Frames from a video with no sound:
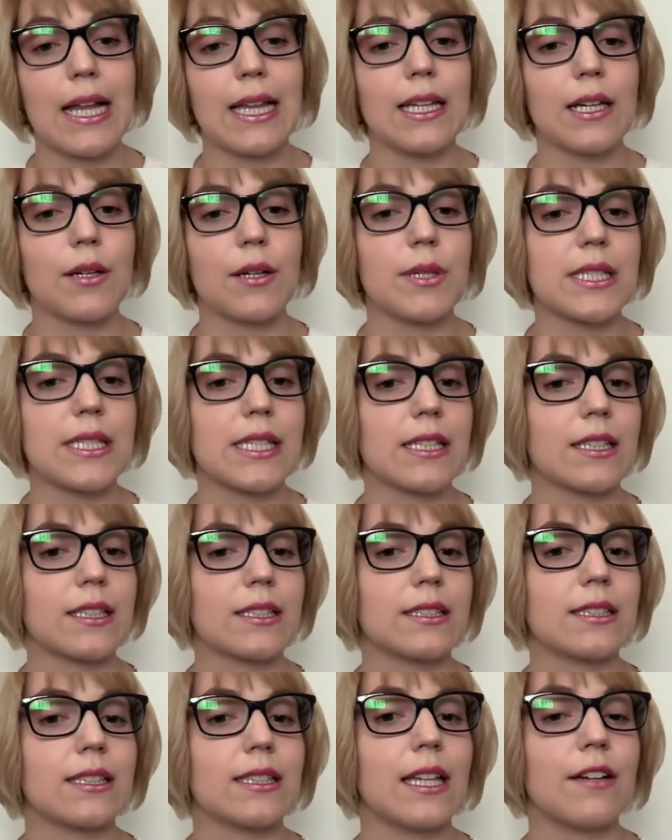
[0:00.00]
and
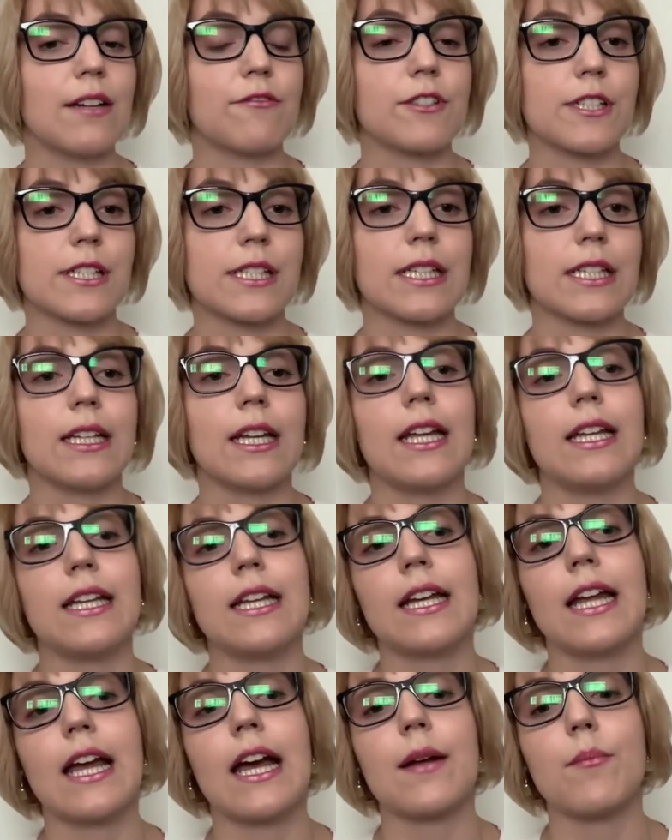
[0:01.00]
linguistic diversity
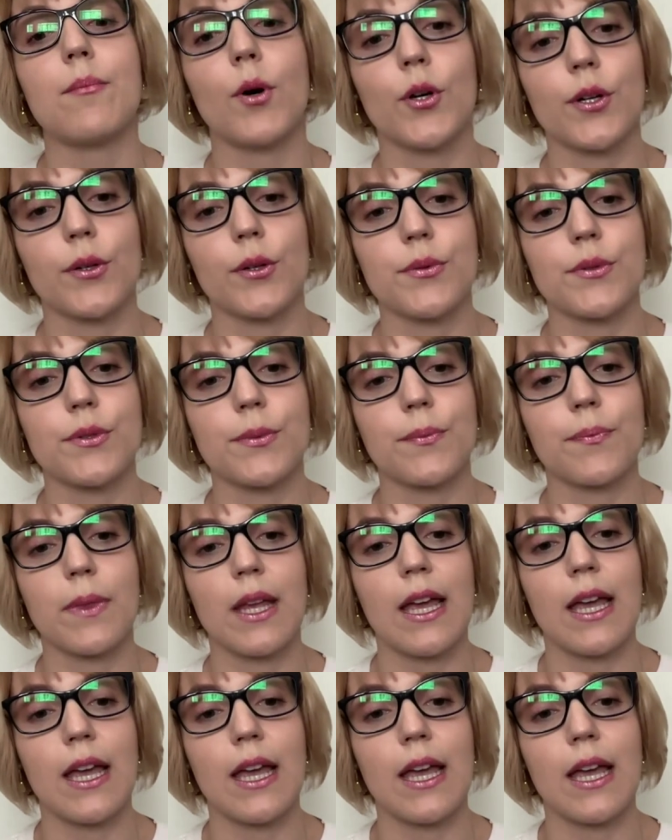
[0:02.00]
in AI models.